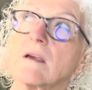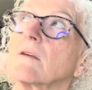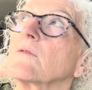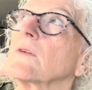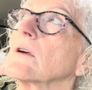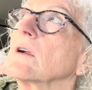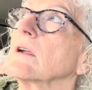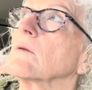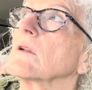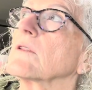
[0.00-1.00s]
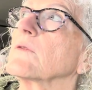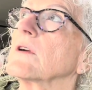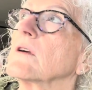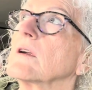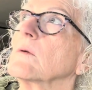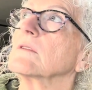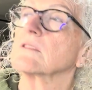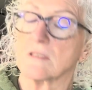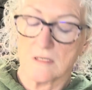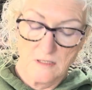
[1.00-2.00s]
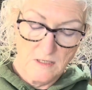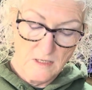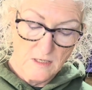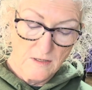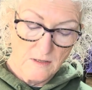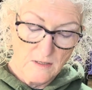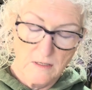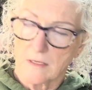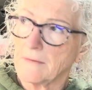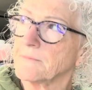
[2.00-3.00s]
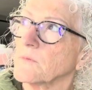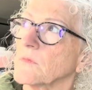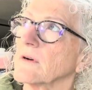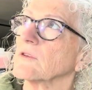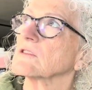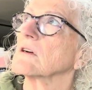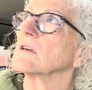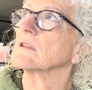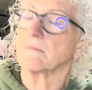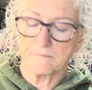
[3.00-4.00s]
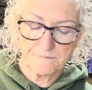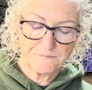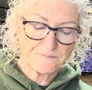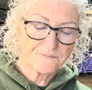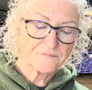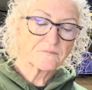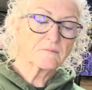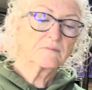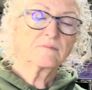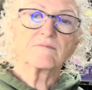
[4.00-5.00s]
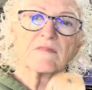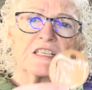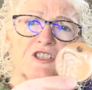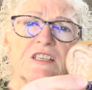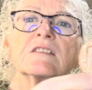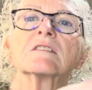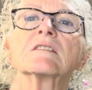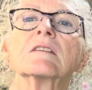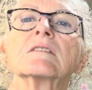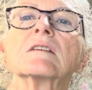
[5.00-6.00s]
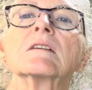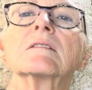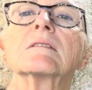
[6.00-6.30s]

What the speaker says: Fairy, one of the fairy ones, whatever it's called, Enchanted Sunset.